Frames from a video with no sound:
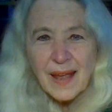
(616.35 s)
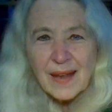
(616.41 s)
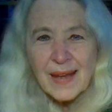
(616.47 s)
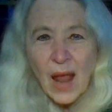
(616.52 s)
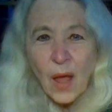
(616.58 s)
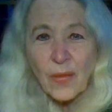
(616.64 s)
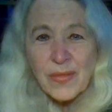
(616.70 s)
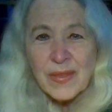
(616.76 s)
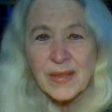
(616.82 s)

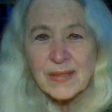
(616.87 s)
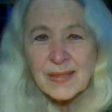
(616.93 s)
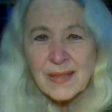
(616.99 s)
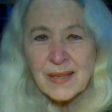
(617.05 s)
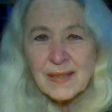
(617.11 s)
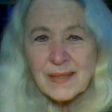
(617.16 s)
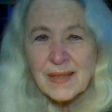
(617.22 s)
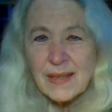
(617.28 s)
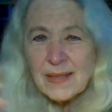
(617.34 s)
Now, this
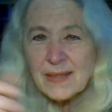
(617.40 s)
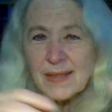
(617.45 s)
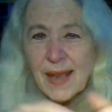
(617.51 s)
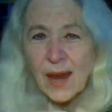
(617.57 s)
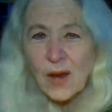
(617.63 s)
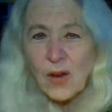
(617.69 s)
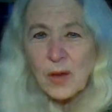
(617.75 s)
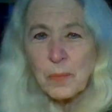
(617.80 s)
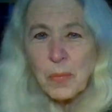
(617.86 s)
is the
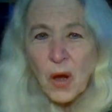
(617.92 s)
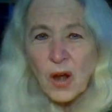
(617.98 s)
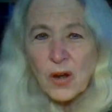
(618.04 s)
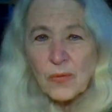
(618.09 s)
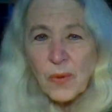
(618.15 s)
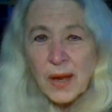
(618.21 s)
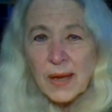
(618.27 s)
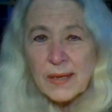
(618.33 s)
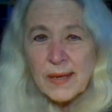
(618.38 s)
scary
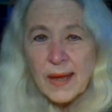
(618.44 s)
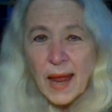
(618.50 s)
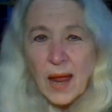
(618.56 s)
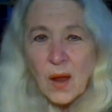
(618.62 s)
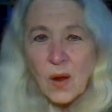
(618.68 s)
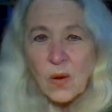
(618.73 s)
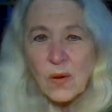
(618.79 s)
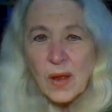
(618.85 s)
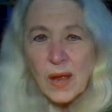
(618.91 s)
part right
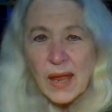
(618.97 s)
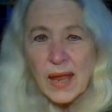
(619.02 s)
now,